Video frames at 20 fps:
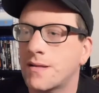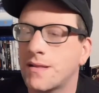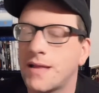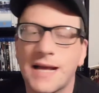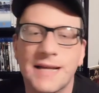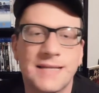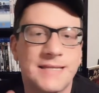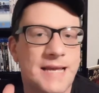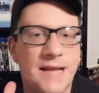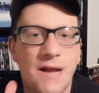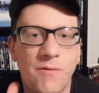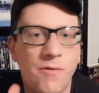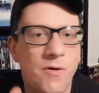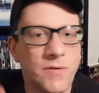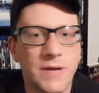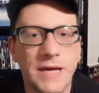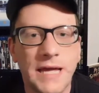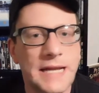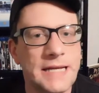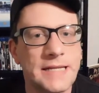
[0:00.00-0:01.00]
Like I said, I
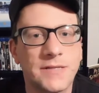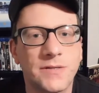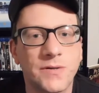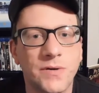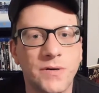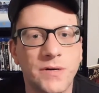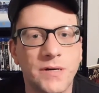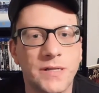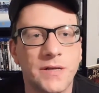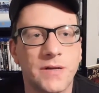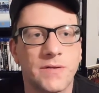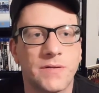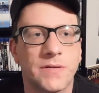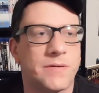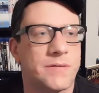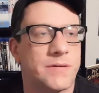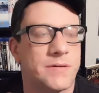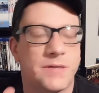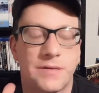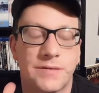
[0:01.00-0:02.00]
won't get into
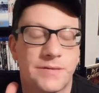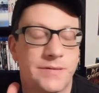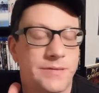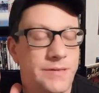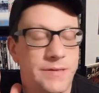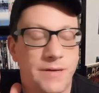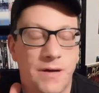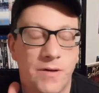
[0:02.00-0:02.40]
it.